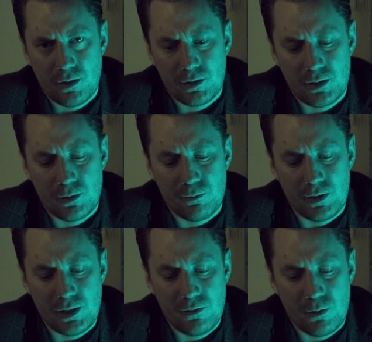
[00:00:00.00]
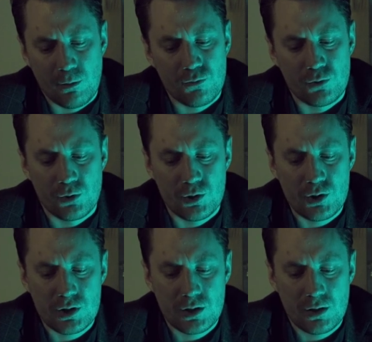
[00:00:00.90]
I didn't believe him, of
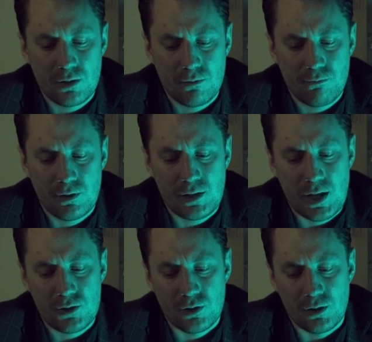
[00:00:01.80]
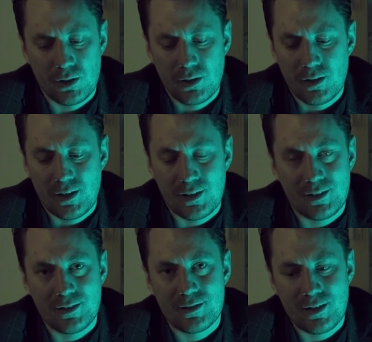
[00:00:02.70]
course, but naturally I
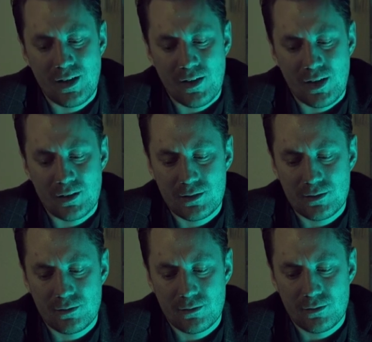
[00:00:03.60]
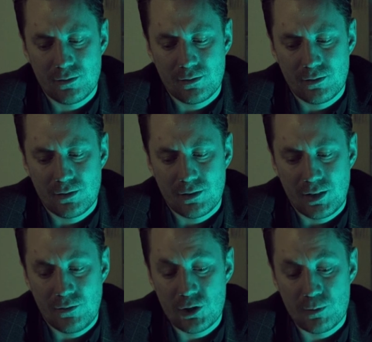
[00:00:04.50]
didn't say that.
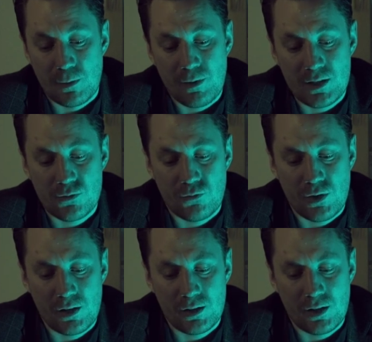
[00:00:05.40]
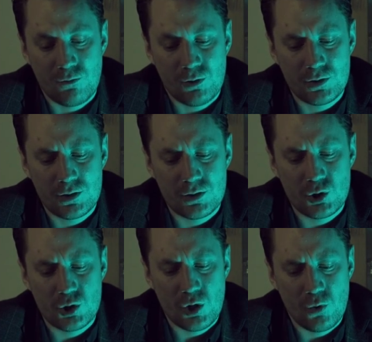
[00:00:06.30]
He was my best friend and I wanted to
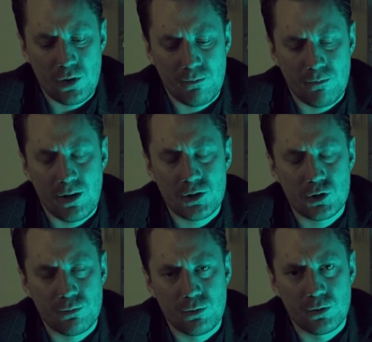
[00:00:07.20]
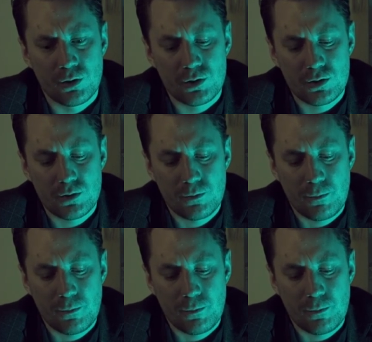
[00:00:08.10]
show him my support.